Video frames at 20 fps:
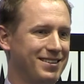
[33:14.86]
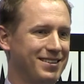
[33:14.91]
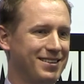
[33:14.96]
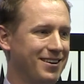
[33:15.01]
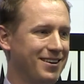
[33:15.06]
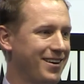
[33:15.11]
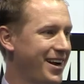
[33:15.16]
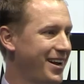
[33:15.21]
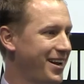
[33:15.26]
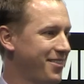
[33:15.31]

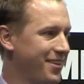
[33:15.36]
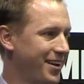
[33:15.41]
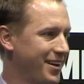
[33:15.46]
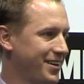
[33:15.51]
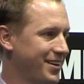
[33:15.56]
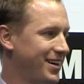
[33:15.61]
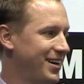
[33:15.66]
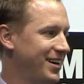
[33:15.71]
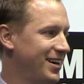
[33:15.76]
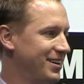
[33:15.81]
All right, I
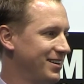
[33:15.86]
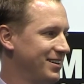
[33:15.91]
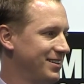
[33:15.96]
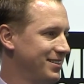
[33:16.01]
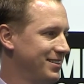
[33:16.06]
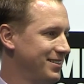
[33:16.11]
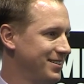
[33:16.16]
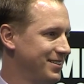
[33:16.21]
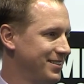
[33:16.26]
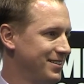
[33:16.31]
think that
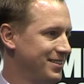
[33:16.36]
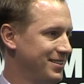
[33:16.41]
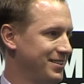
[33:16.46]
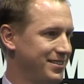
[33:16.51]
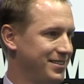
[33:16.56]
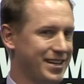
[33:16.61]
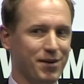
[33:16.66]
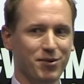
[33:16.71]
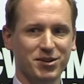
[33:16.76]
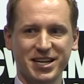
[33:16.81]

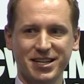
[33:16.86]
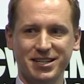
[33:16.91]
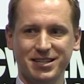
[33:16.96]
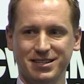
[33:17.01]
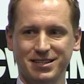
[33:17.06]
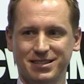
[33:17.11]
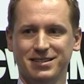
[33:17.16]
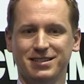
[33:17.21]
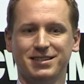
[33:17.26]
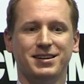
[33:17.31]
was it.
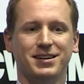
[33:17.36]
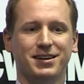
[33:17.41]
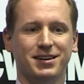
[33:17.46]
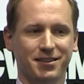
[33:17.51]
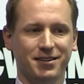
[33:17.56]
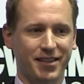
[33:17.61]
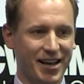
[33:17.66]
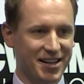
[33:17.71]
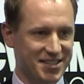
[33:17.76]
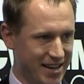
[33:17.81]

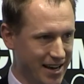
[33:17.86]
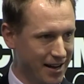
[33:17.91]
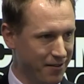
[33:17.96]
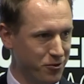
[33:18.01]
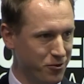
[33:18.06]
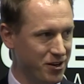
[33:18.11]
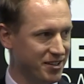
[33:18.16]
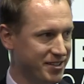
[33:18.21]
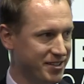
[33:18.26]
Thanks again for your